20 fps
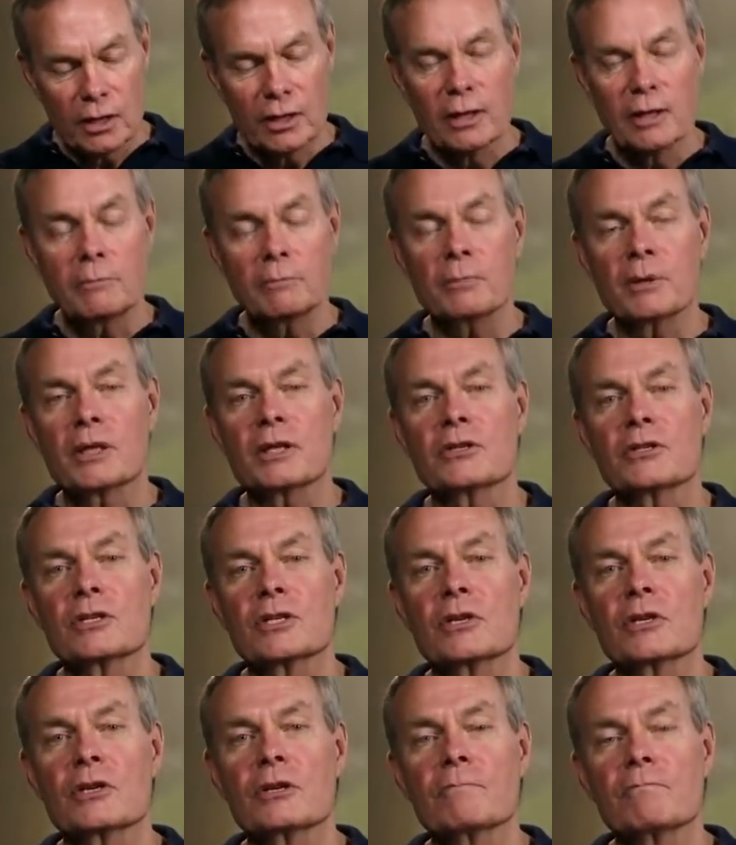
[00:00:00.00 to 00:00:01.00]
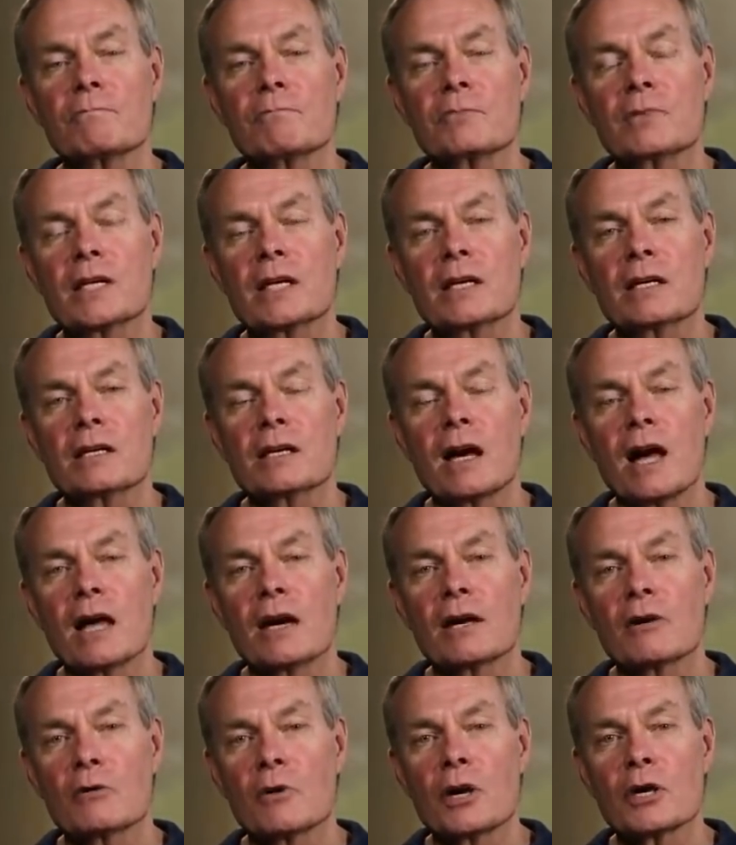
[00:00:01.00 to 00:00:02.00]
Olympic Center in
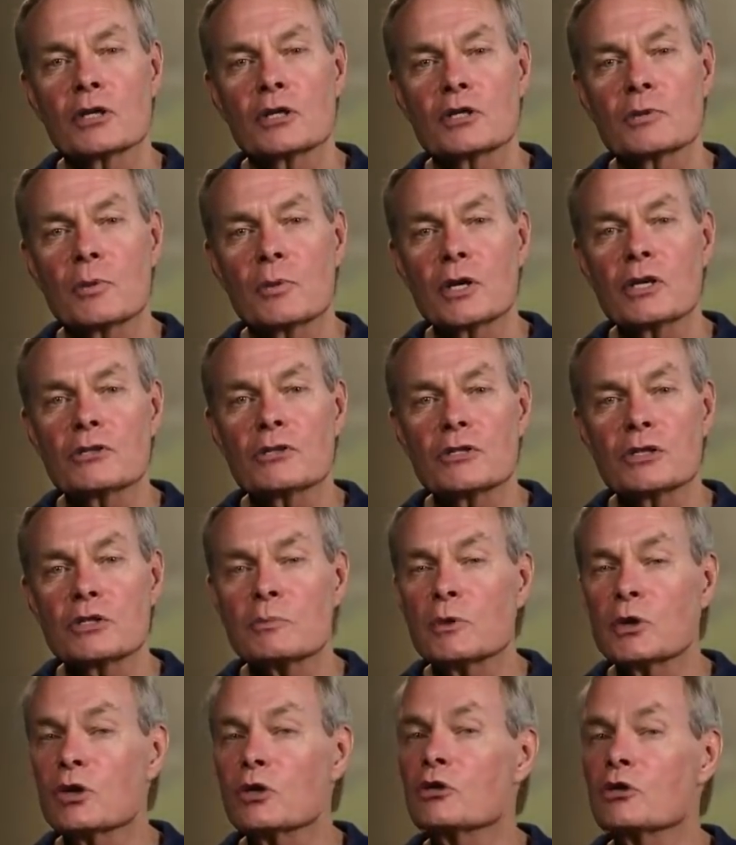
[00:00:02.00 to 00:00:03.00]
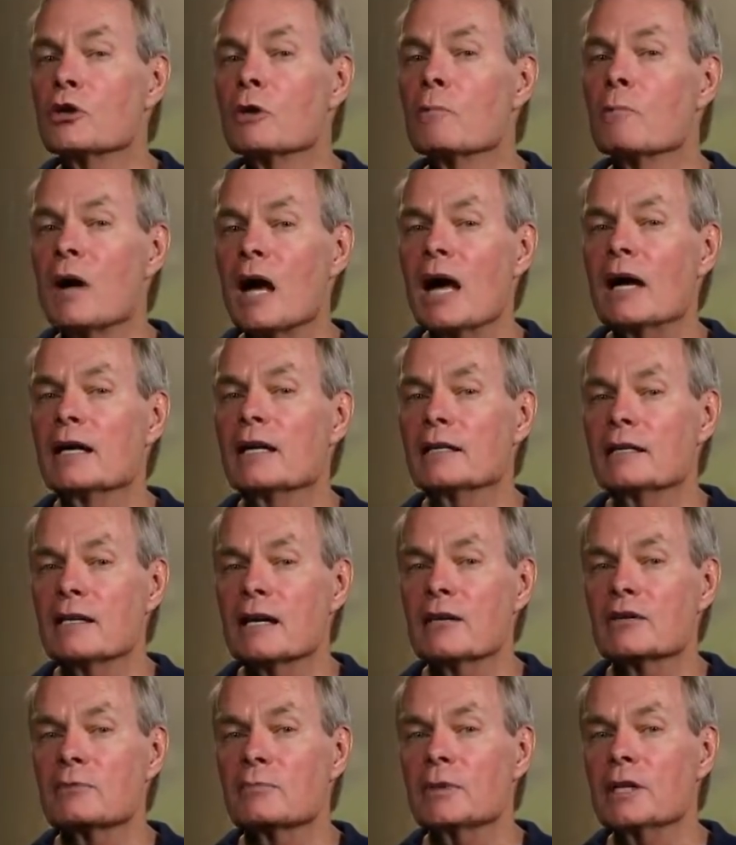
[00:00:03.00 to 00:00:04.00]
Colorado Springs is because your body
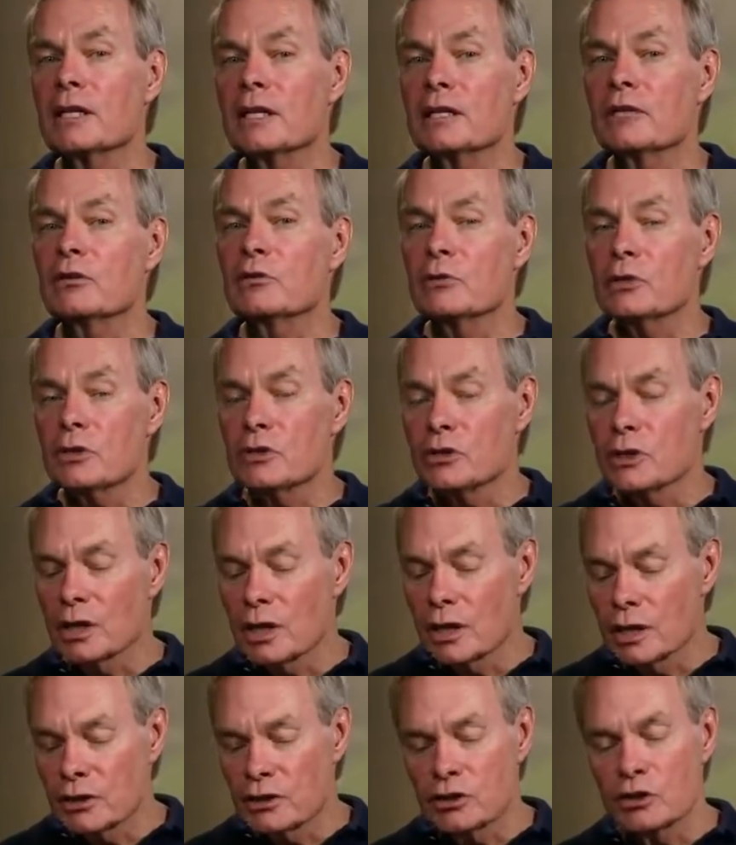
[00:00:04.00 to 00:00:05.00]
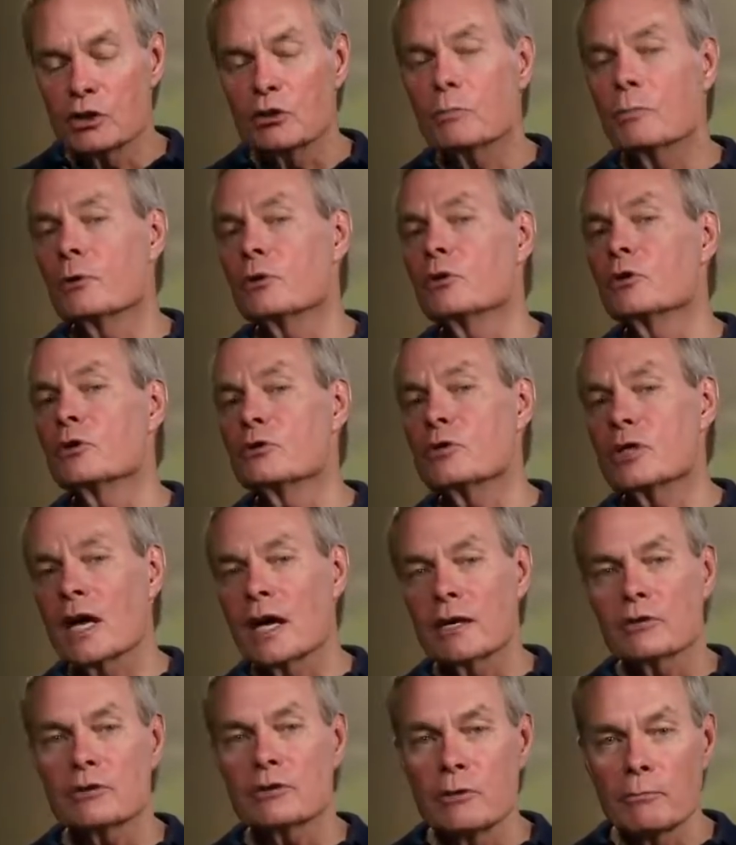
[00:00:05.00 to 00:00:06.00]
does begin to adjust. You produce
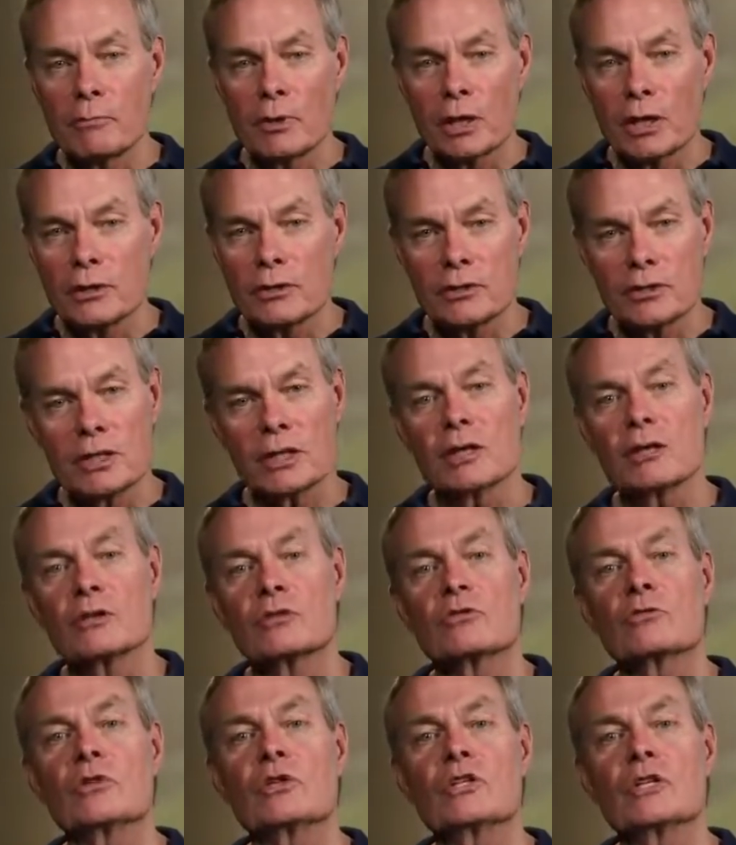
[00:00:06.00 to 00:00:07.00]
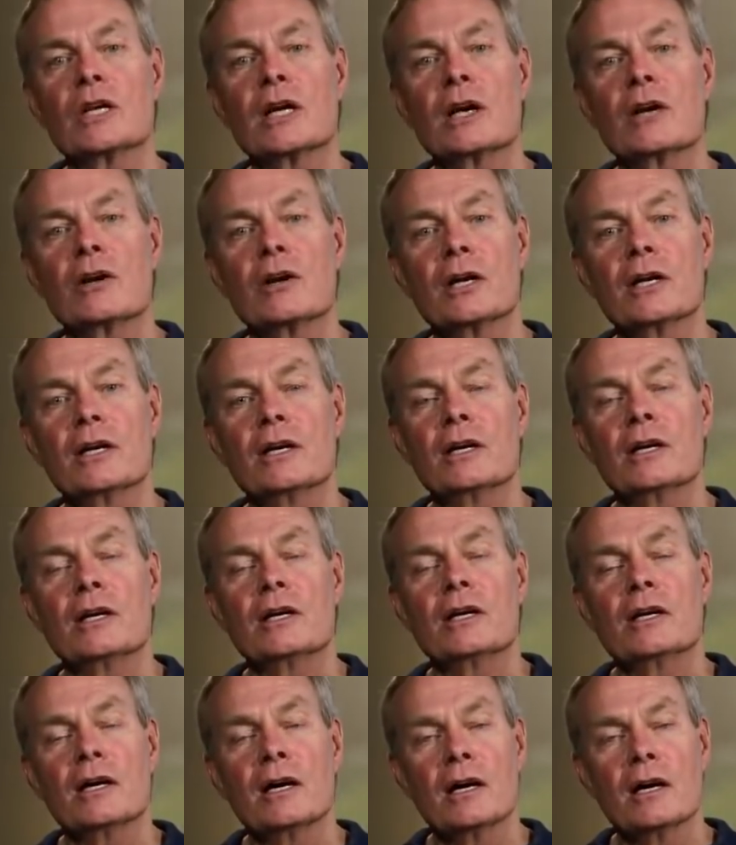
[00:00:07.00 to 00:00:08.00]
extra blood cells which carry
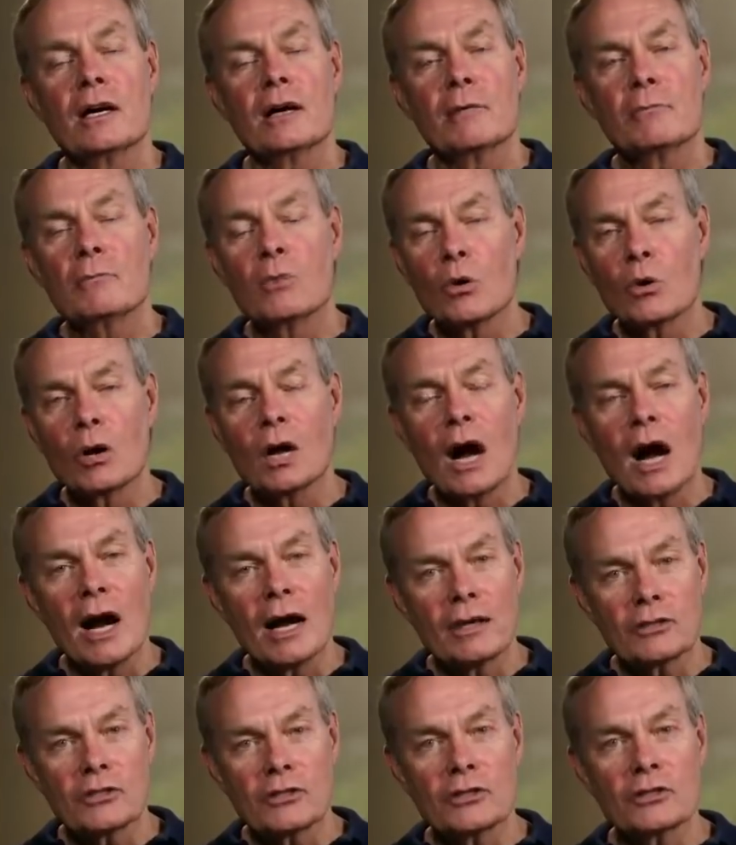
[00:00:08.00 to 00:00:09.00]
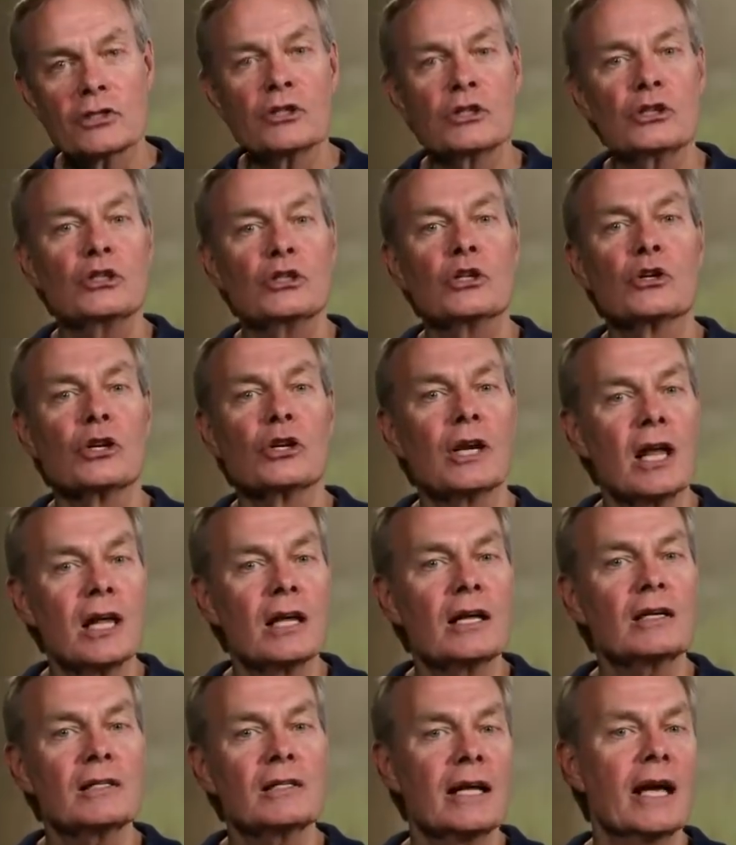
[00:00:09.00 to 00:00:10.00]
more oxygen. Your
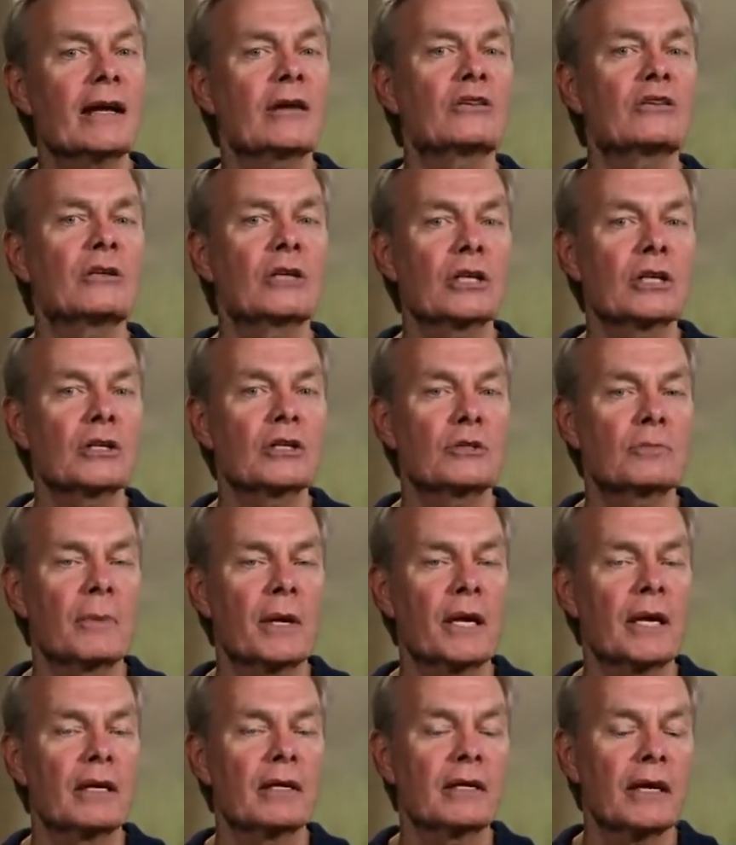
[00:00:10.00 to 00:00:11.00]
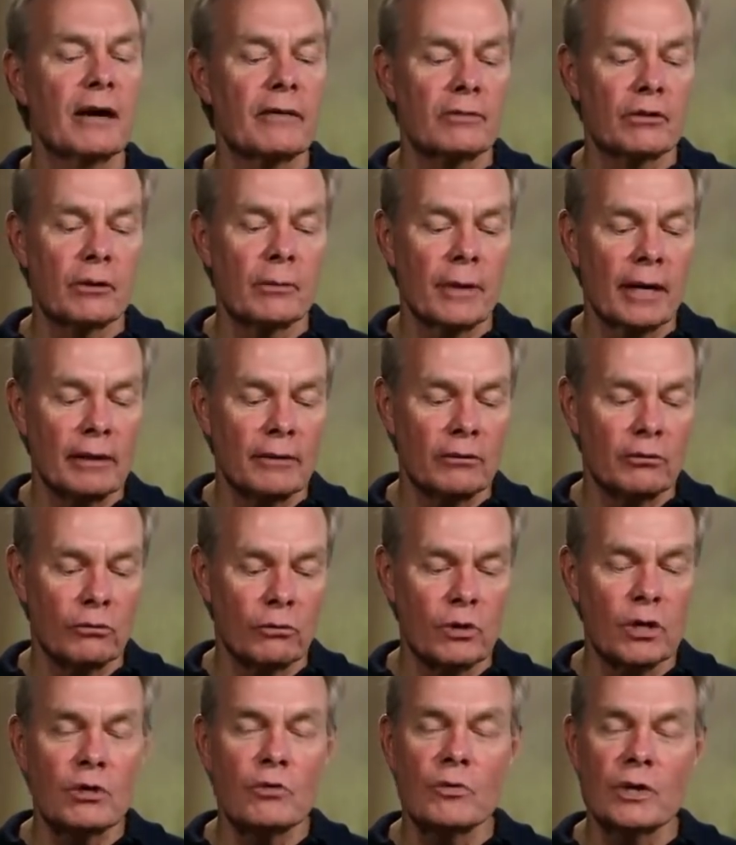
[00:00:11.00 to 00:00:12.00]
lungs actually expand after about
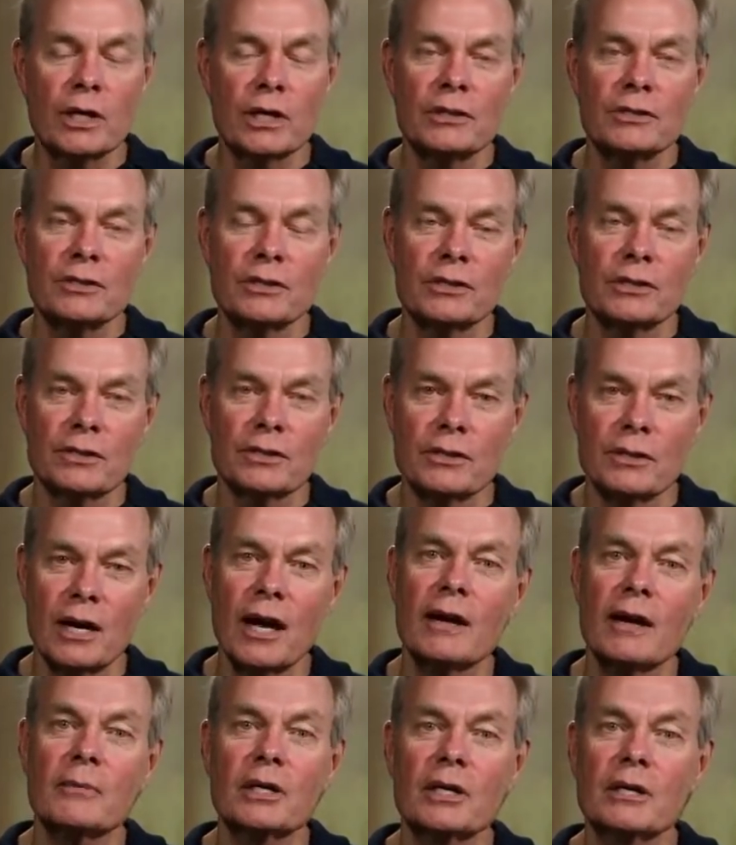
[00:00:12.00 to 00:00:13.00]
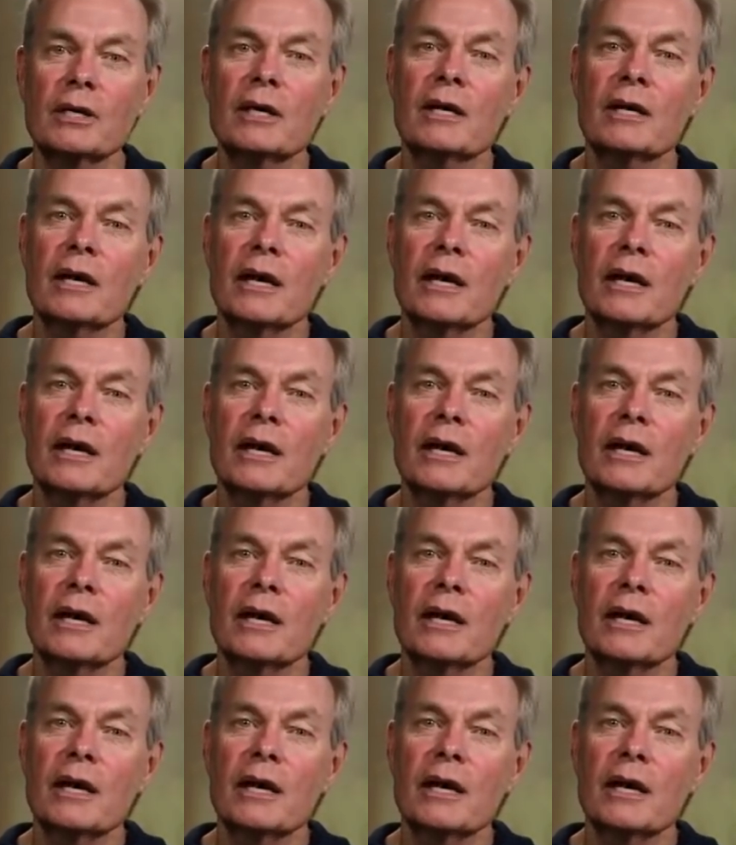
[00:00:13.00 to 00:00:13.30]
3 weeks in this climate.